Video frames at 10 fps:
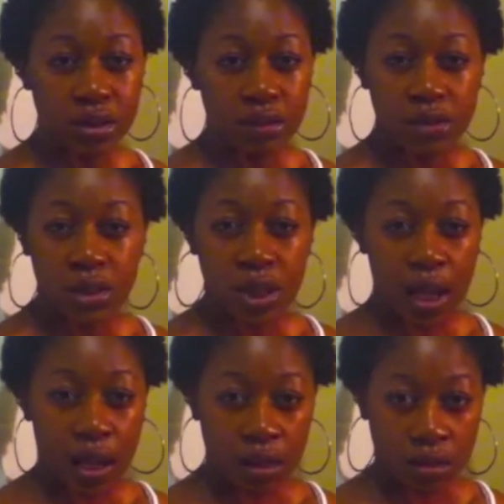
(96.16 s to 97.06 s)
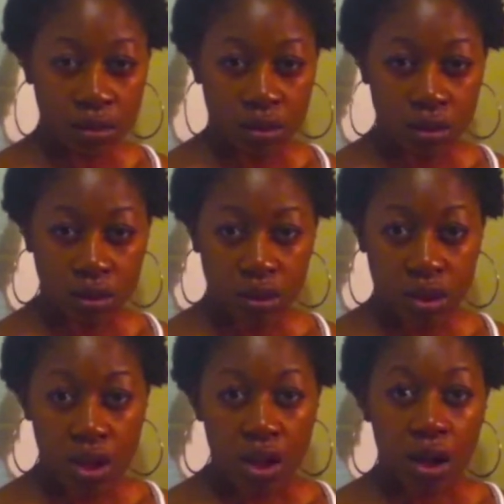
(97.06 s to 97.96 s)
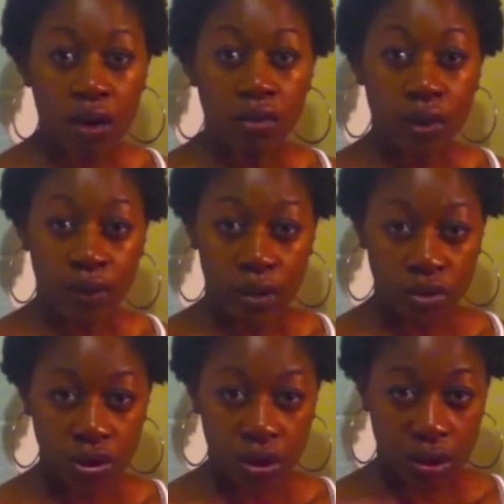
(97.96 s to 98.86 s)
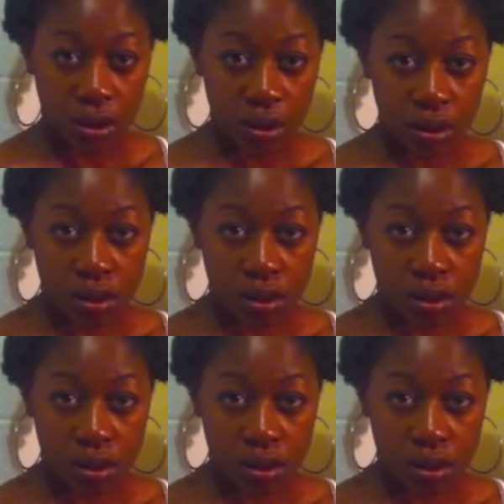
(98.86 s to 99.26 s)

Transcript: I'm tired of Revolutionniggaz.